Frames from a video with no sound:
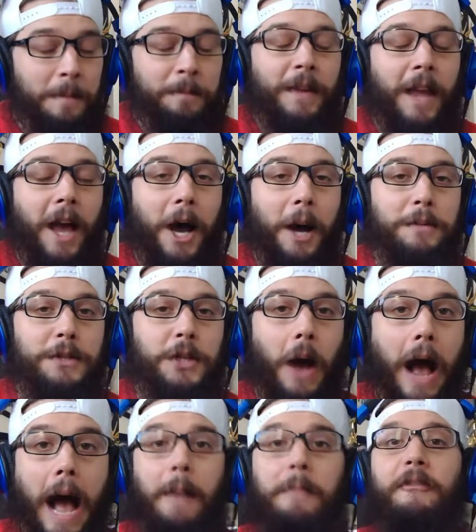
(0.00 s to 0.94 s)

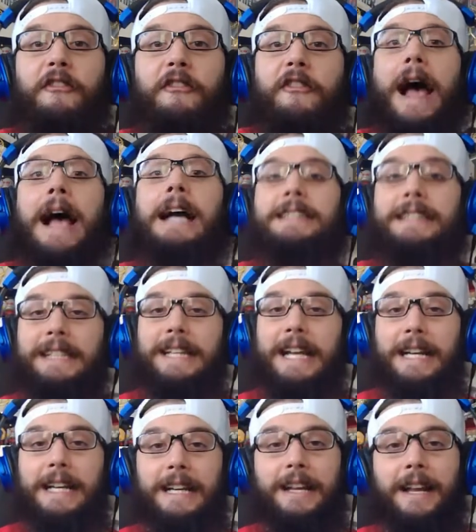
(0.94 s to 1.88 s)
So I'm
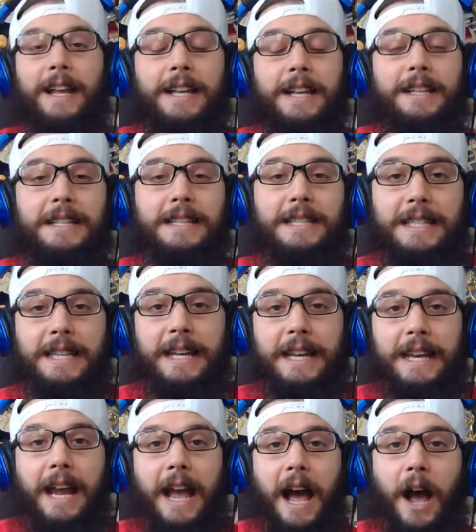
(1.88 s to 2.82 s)
fascinated to
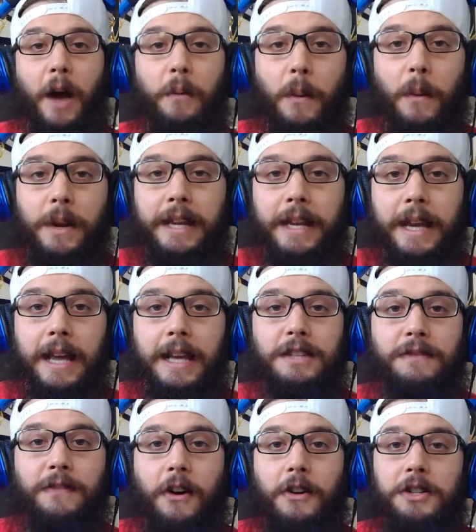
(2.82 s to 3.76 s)
see what we get
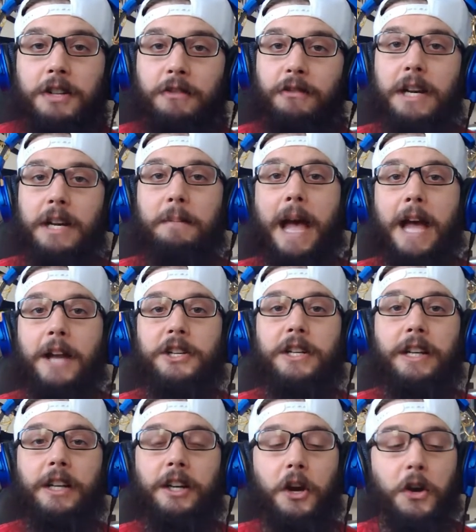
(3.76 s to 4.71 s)
as far as a
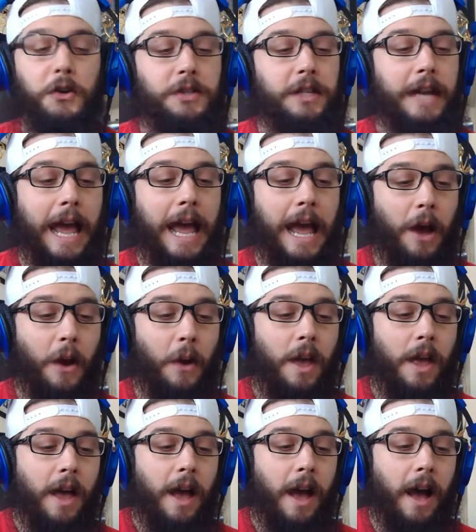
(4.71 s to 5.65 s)
reimagining goes and how